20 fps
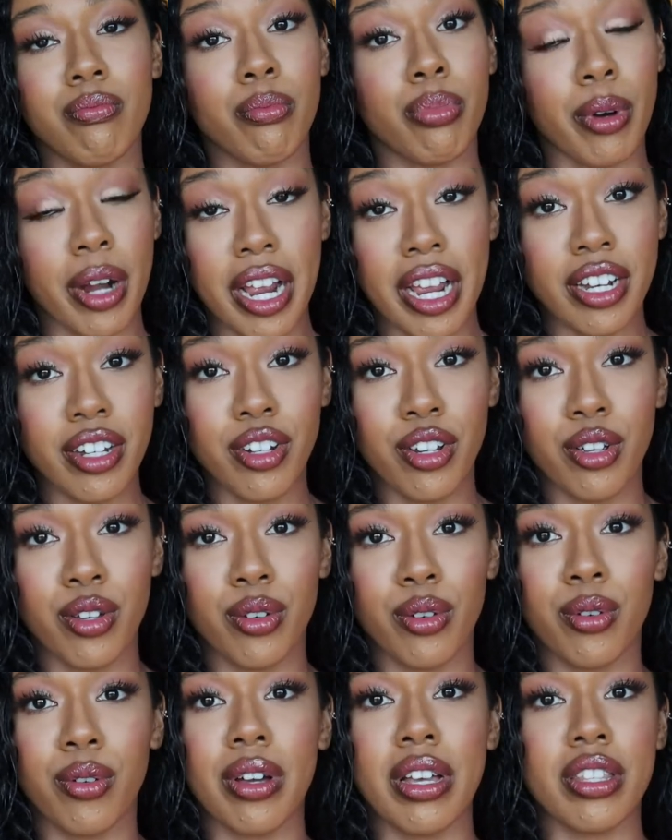brand
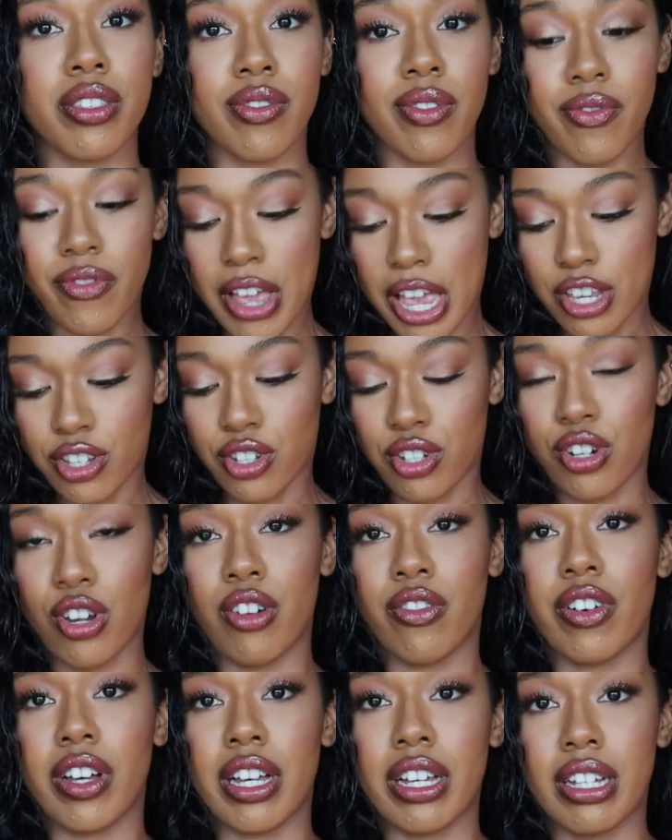new, it's from Fashion
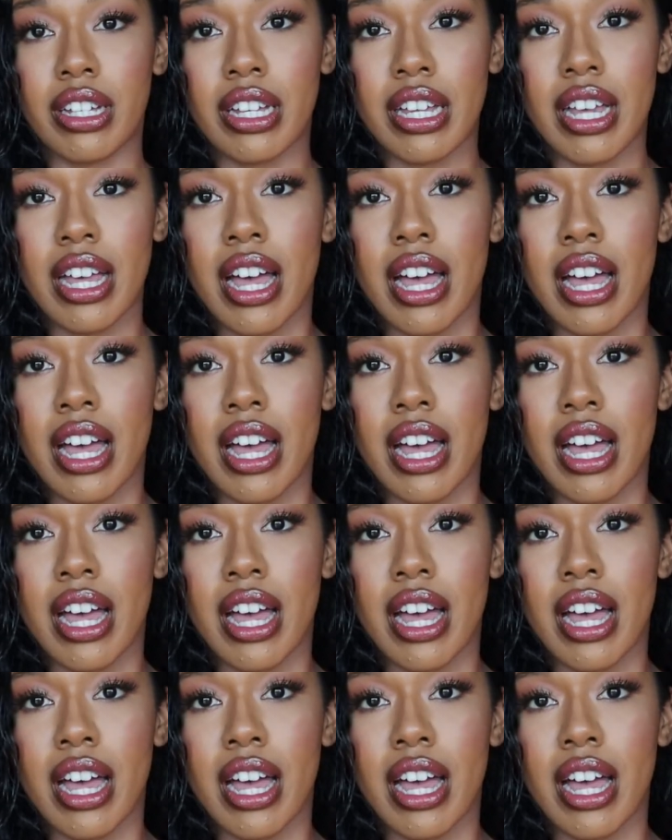Nova.